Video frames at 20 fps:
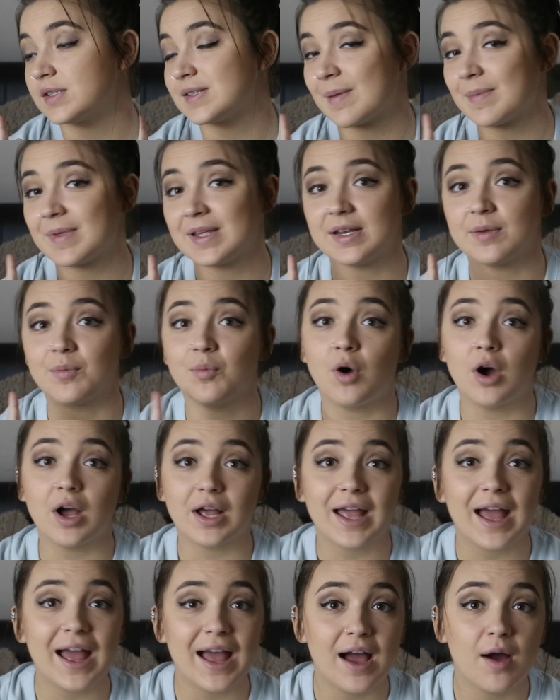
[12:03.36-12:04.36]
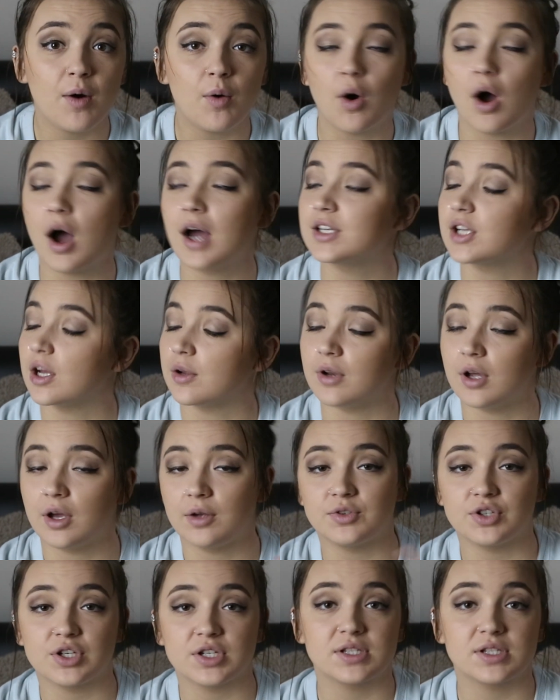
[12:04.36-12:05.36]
something didn't work out, or I don't know,